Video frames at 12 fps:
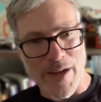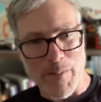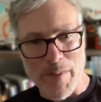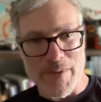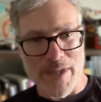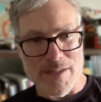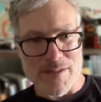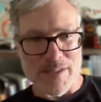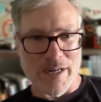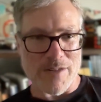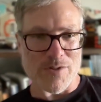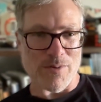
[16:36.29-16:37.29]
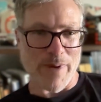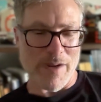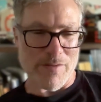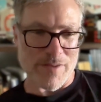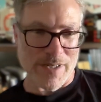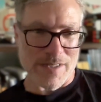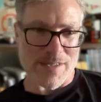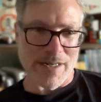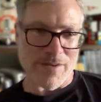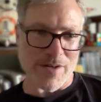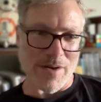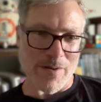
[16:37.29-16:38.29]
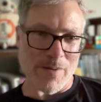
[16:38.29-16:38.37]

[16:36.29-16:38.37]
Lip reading: And maybe that's the natural way of things. I don't know.